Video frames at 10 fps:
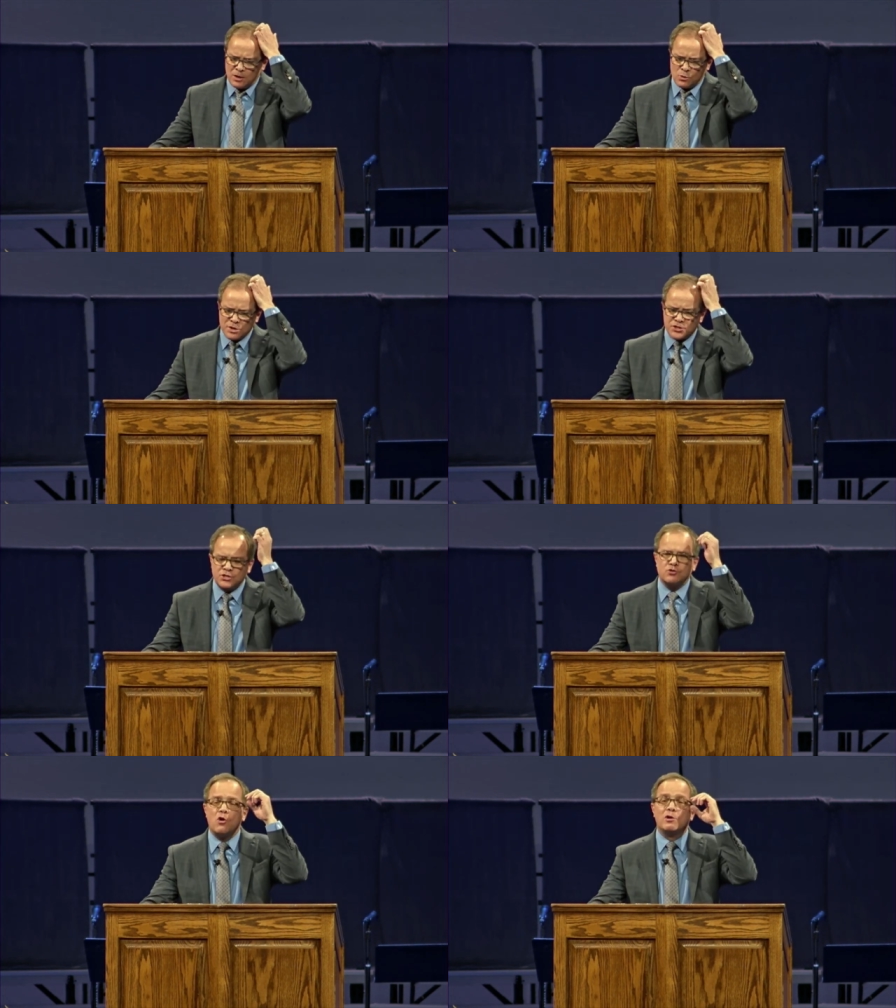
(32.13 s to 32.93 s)
was
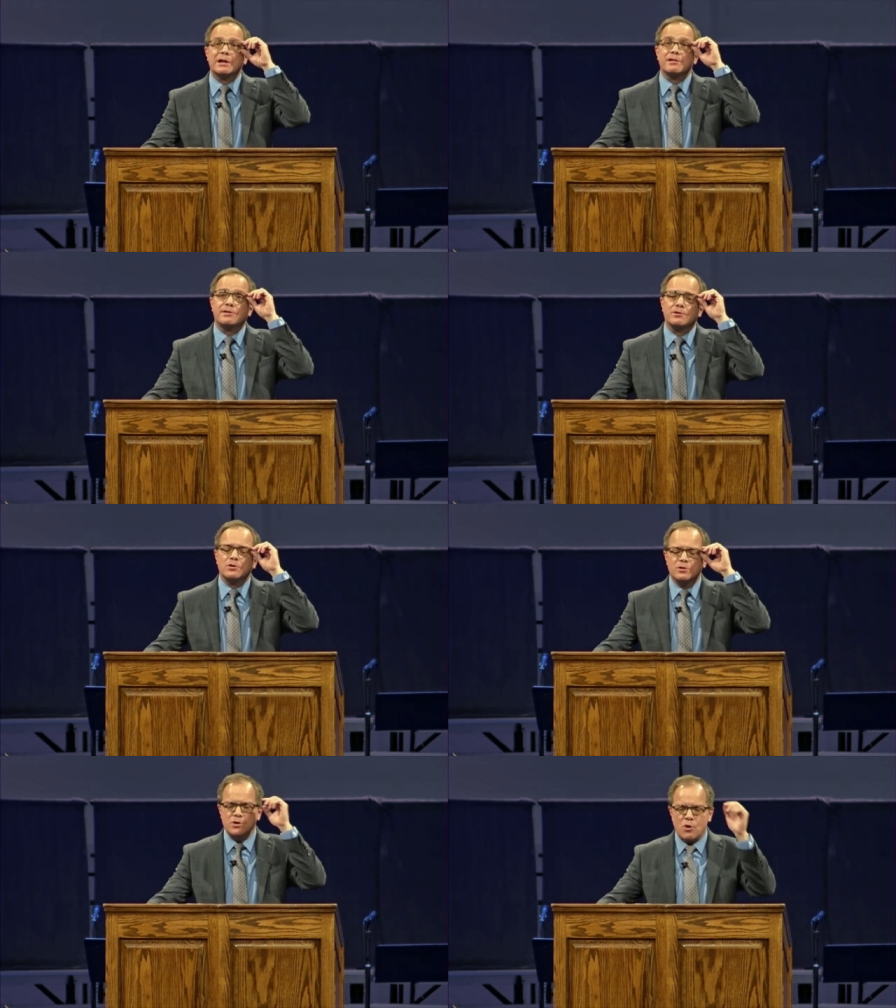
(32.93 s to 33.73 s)
strolling
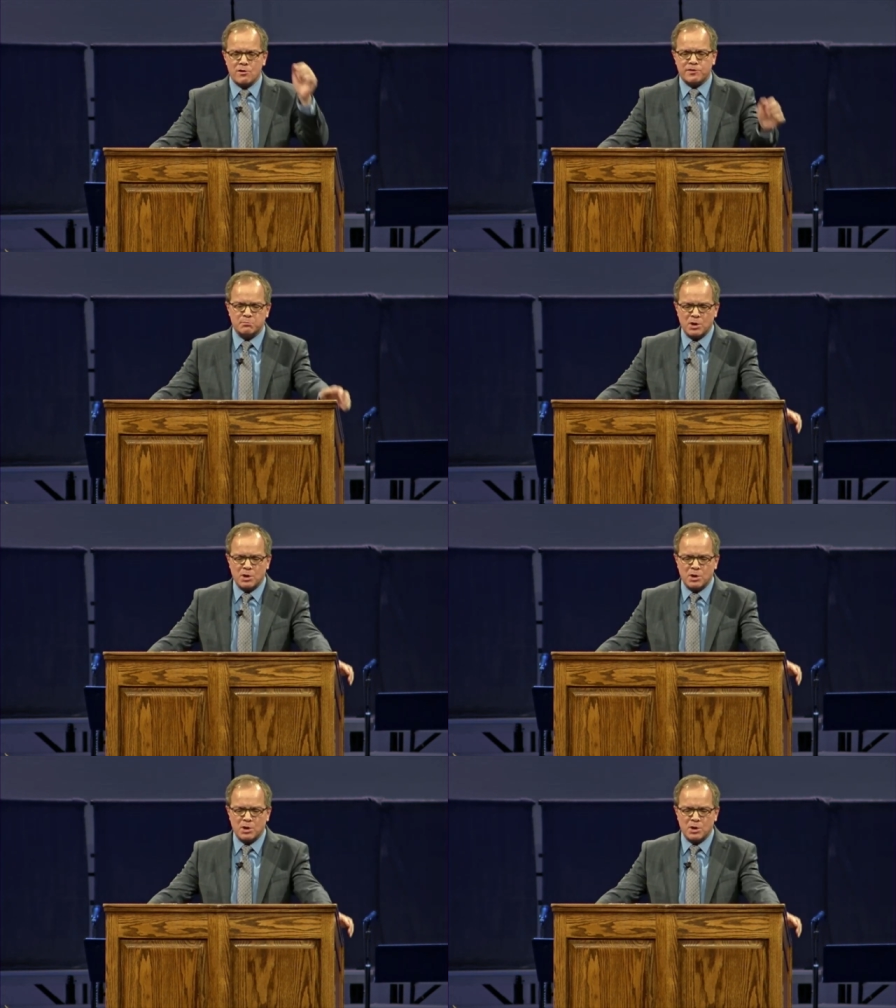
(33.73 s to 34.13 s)
through North